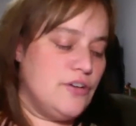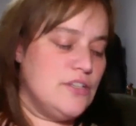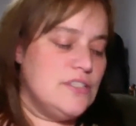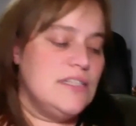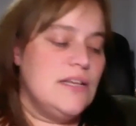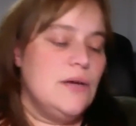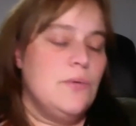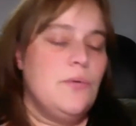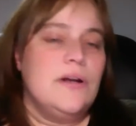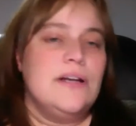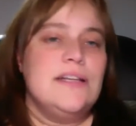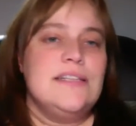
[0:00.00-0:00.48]

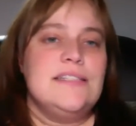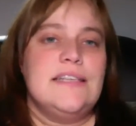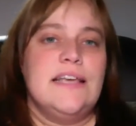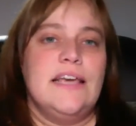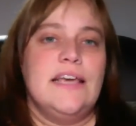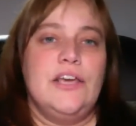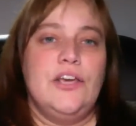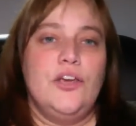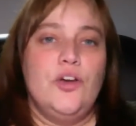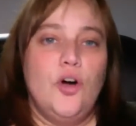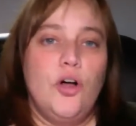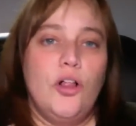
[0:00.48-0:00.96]
I want to say
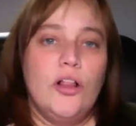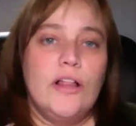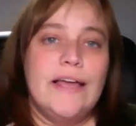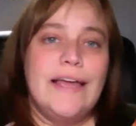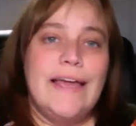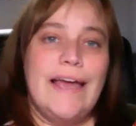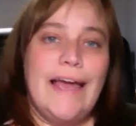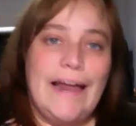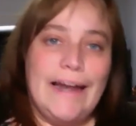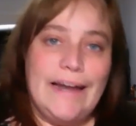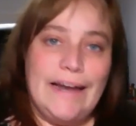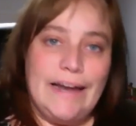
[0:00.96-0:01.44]
you'll
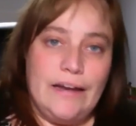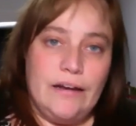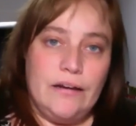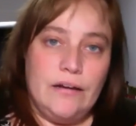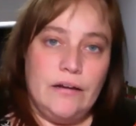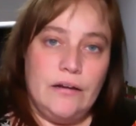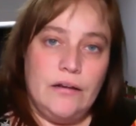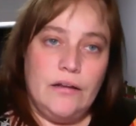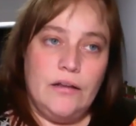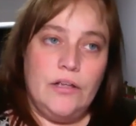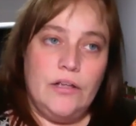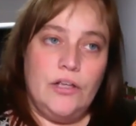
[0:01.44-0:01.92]
get it.
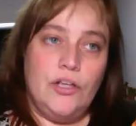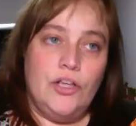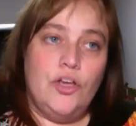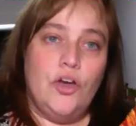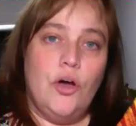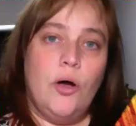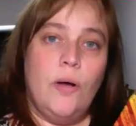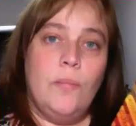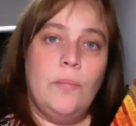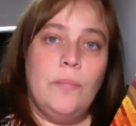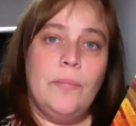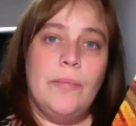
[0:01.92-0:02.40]

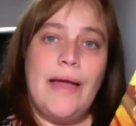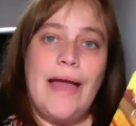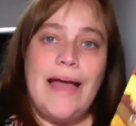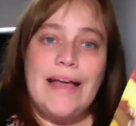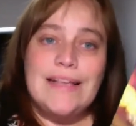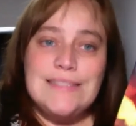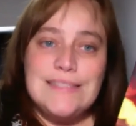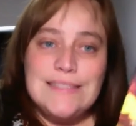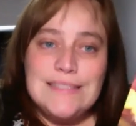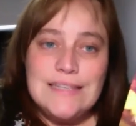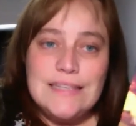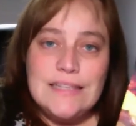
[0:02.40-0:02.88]
You'll
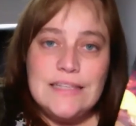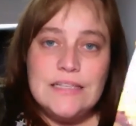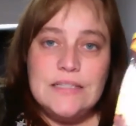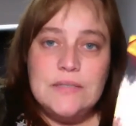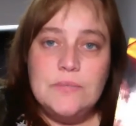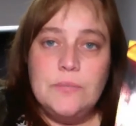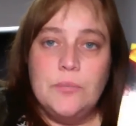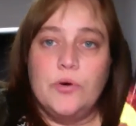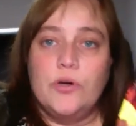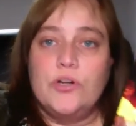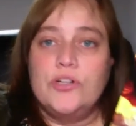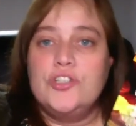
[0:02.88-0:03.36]
master this
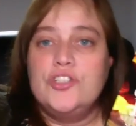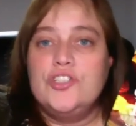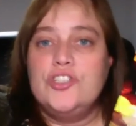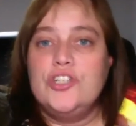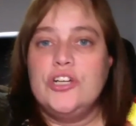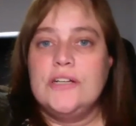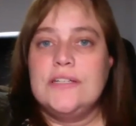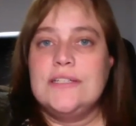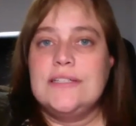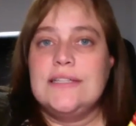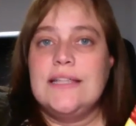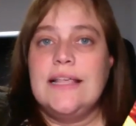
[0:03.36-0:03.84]
book
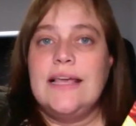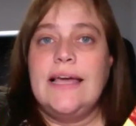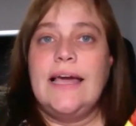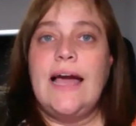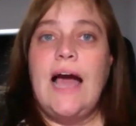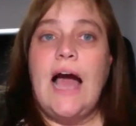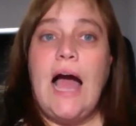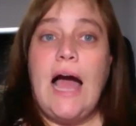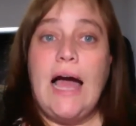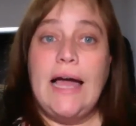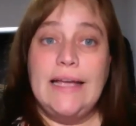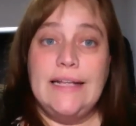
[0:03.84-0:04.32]
just like
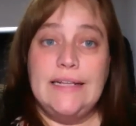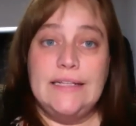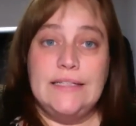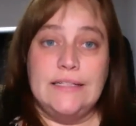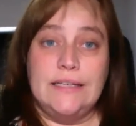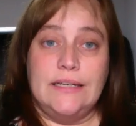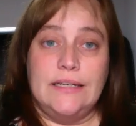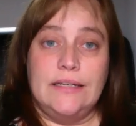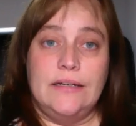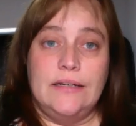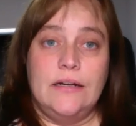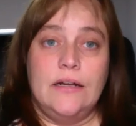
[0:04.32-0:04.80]
I
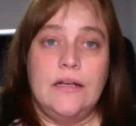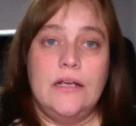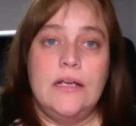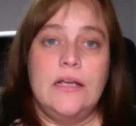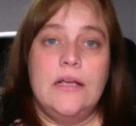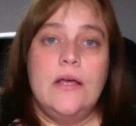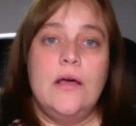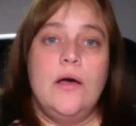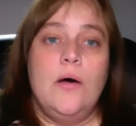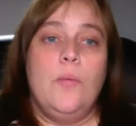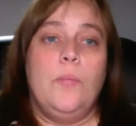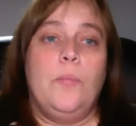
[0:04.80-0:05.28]
did.
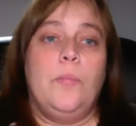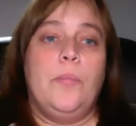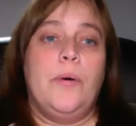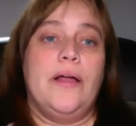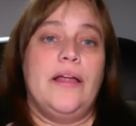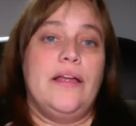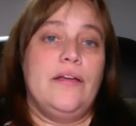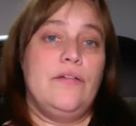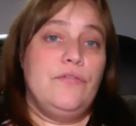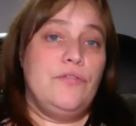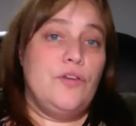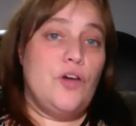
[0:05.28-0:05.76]
But
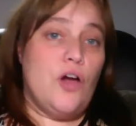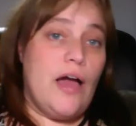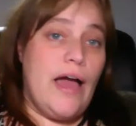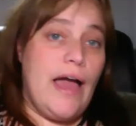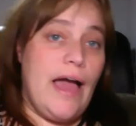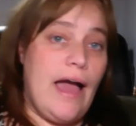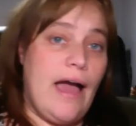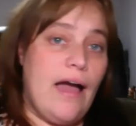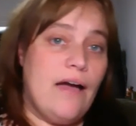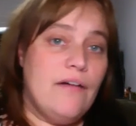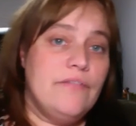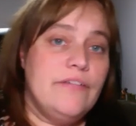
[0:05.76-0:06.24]
if you're
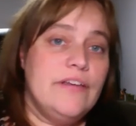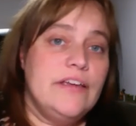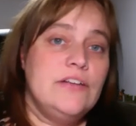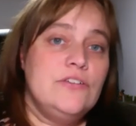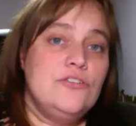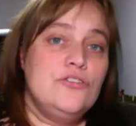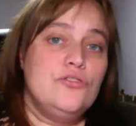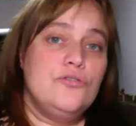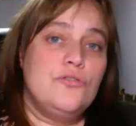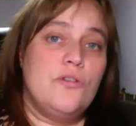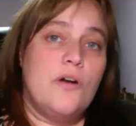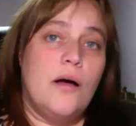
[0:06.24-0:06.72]

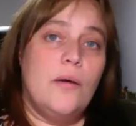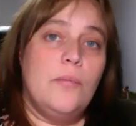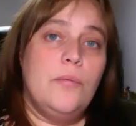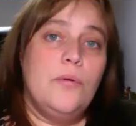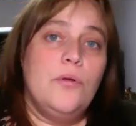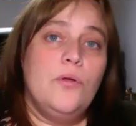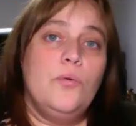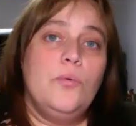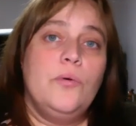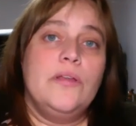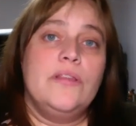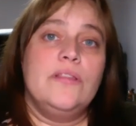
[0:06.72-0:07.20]
having
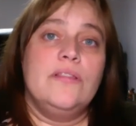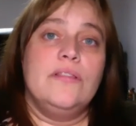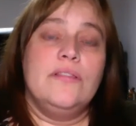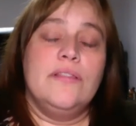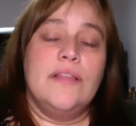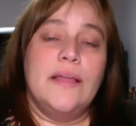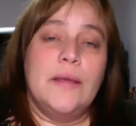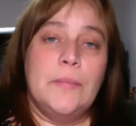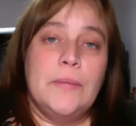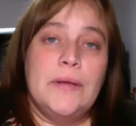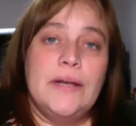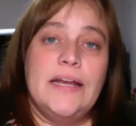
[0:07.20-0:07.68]
trouble with
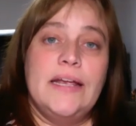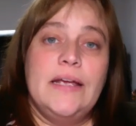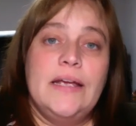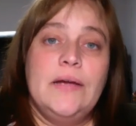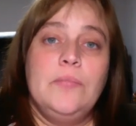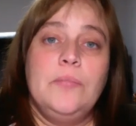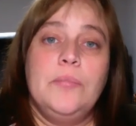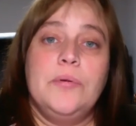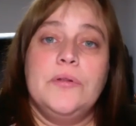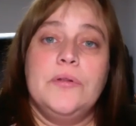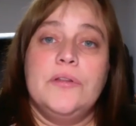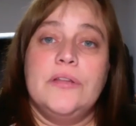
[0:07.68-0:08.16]

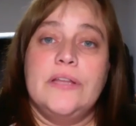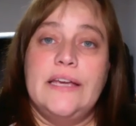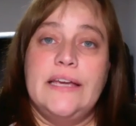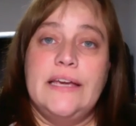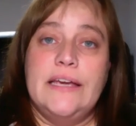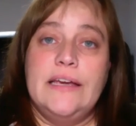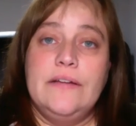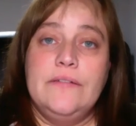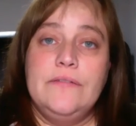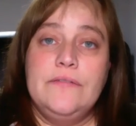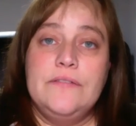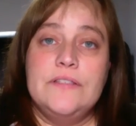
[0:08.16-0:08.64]
limiting
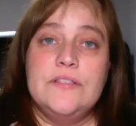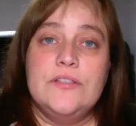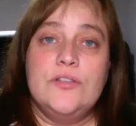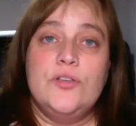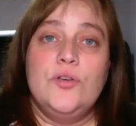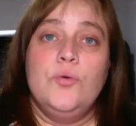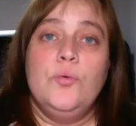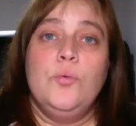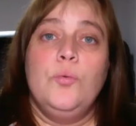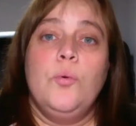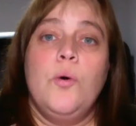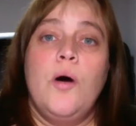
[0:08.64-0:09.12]
beliefs,
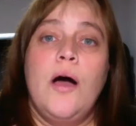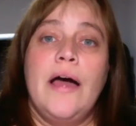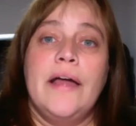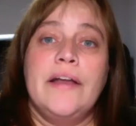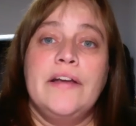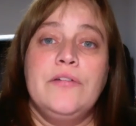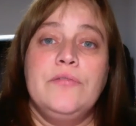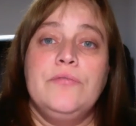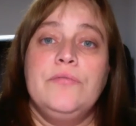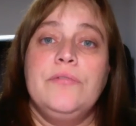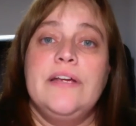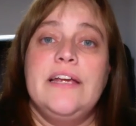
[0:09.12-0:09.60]
you want
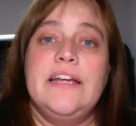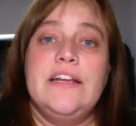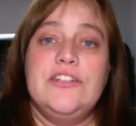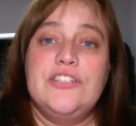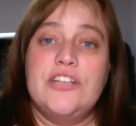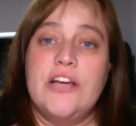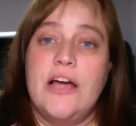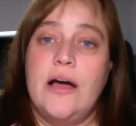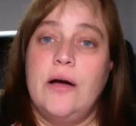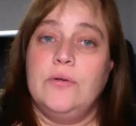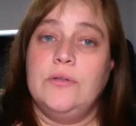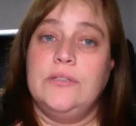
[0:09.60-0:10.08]
to
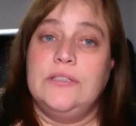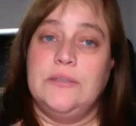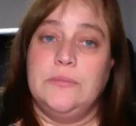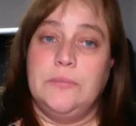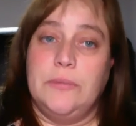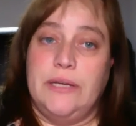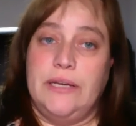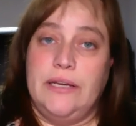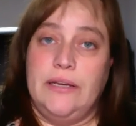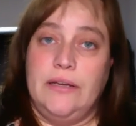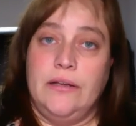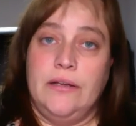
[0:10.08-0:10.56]
reach out to
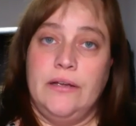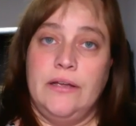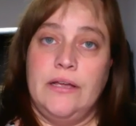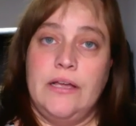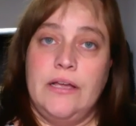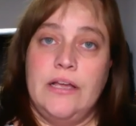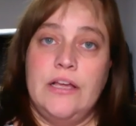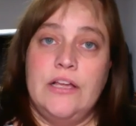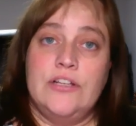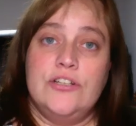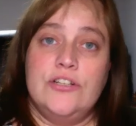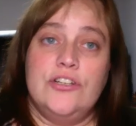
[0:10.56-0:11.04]
me.
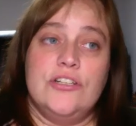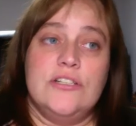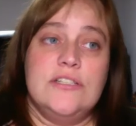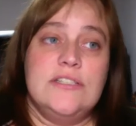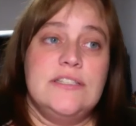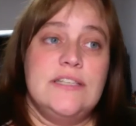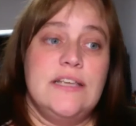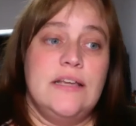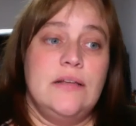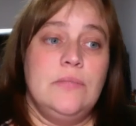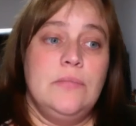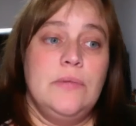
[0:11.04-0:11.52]
Just
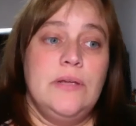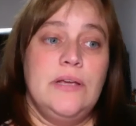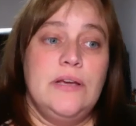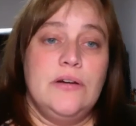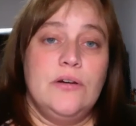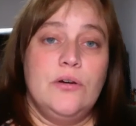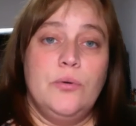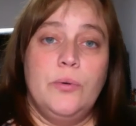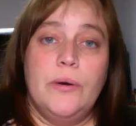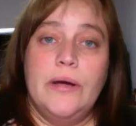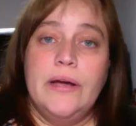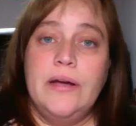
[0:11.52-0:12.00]
send me a
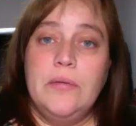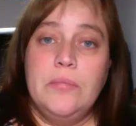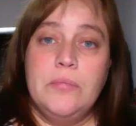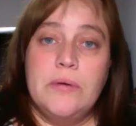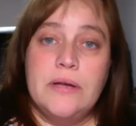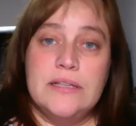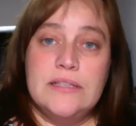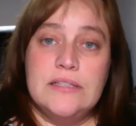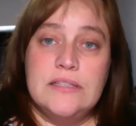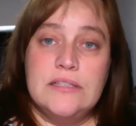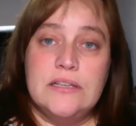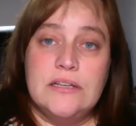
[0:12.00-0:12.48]
quick
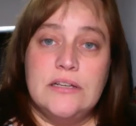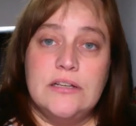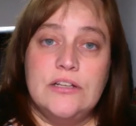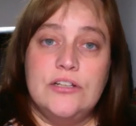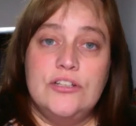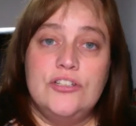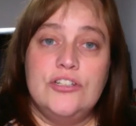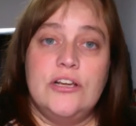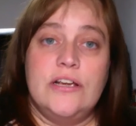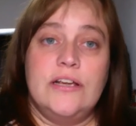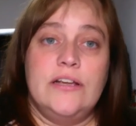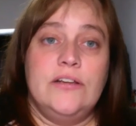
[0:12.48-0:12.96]

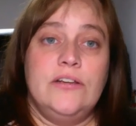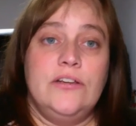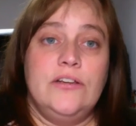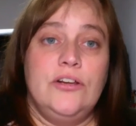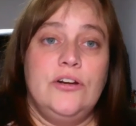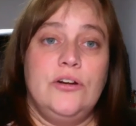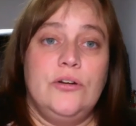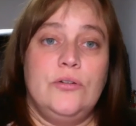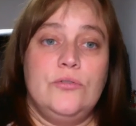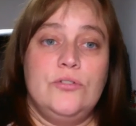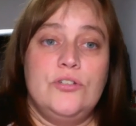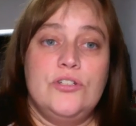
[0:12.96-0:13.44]
message and,
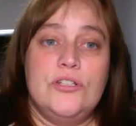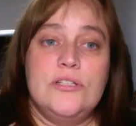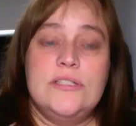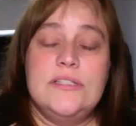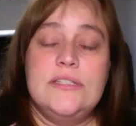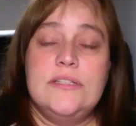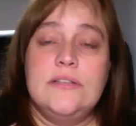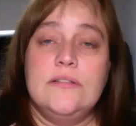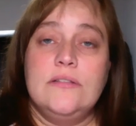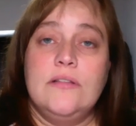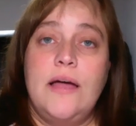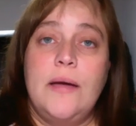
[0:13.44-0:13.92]

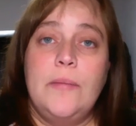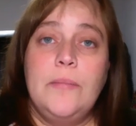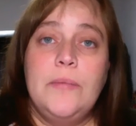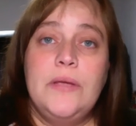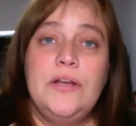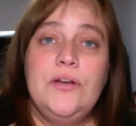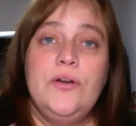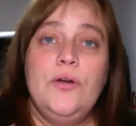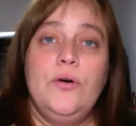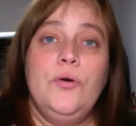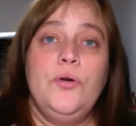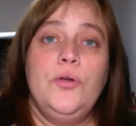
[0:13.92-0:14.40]
just let me
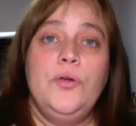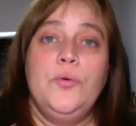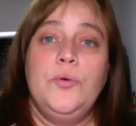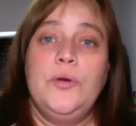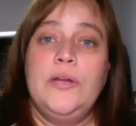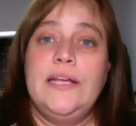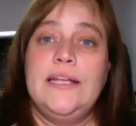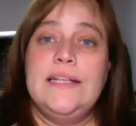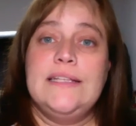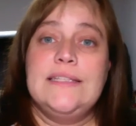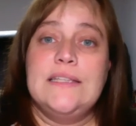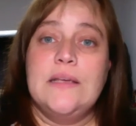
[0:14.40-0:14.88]
know you
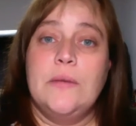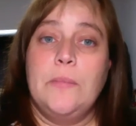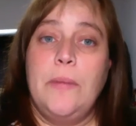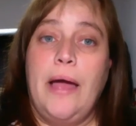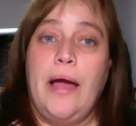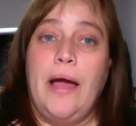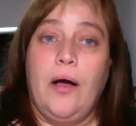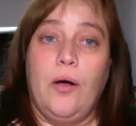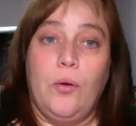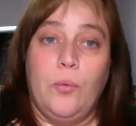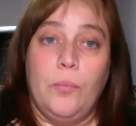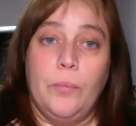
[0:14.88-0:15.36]
need some
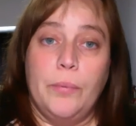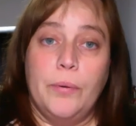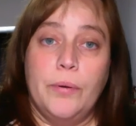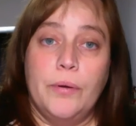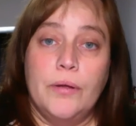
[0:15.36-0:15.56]
help.